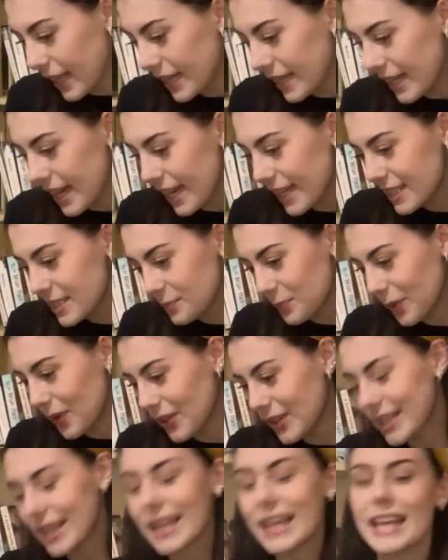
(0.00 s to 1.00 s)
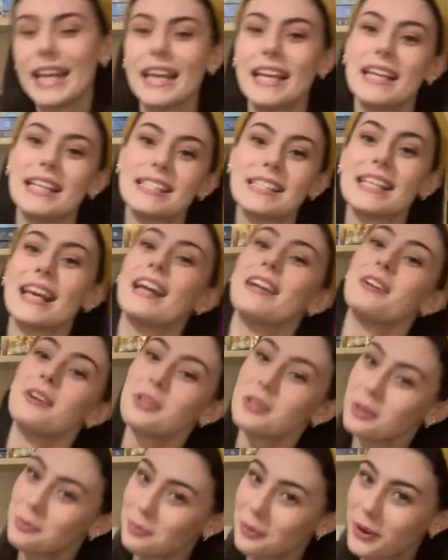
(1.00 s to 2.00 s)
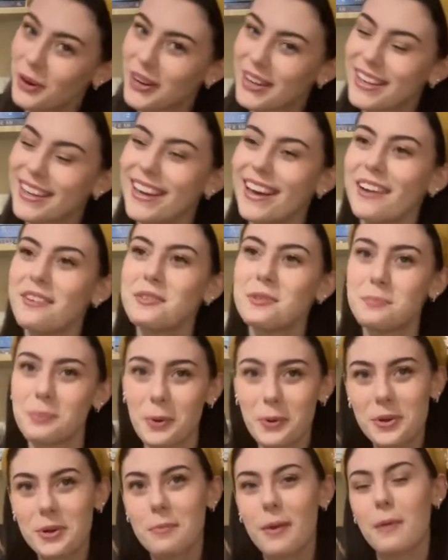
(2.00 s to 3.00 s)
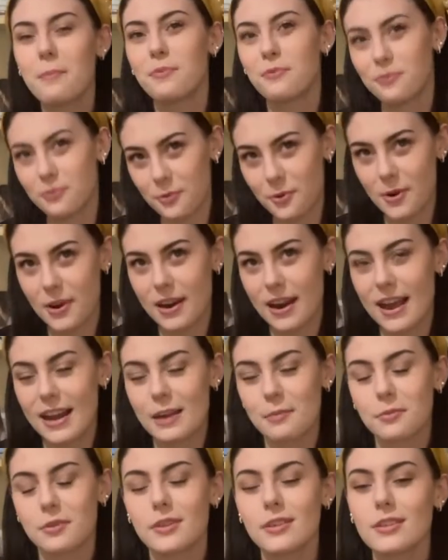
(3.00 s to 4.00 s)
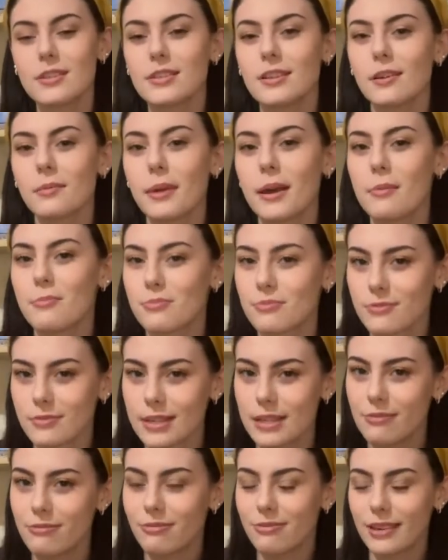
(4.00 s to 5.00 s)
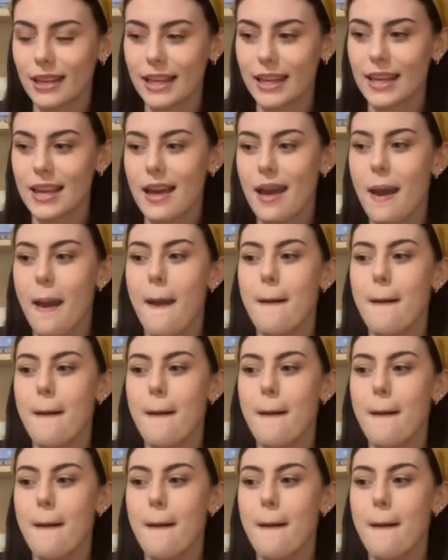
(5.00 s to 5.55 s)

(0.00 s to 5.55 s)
Next book is another book I've spoken about before, and I'm only going to talk about it briefly